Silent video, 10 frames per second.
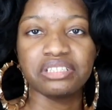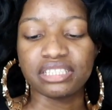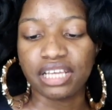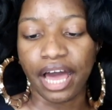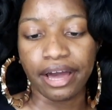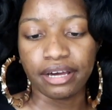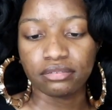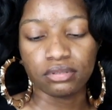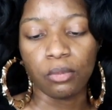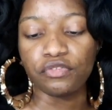It's, I, I
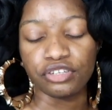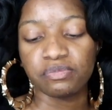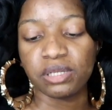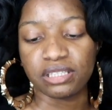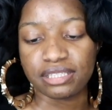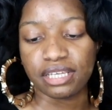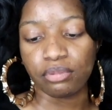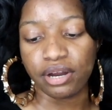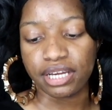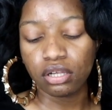don't know if you're spending the
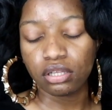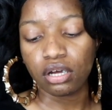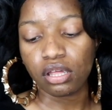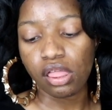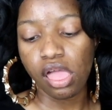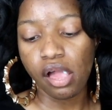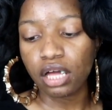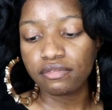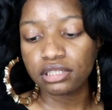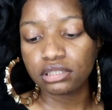same price. Hold on,
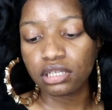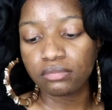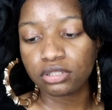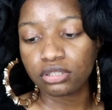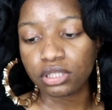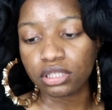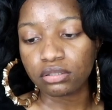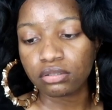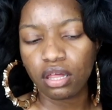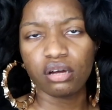seven times
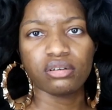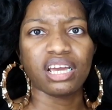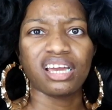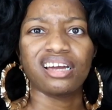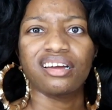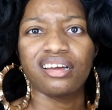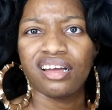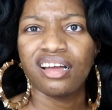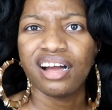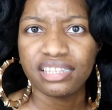three. Oh dang,
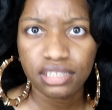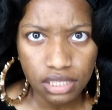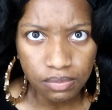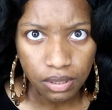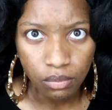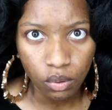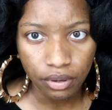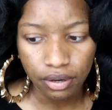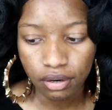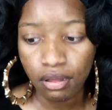I think I spent
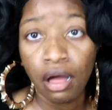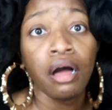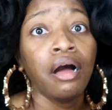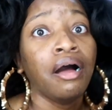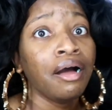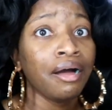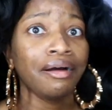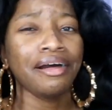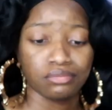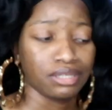more.
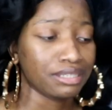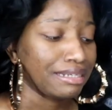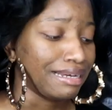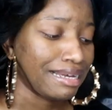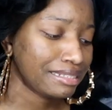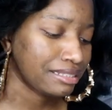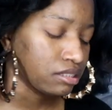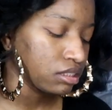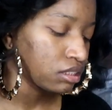oh my gosh.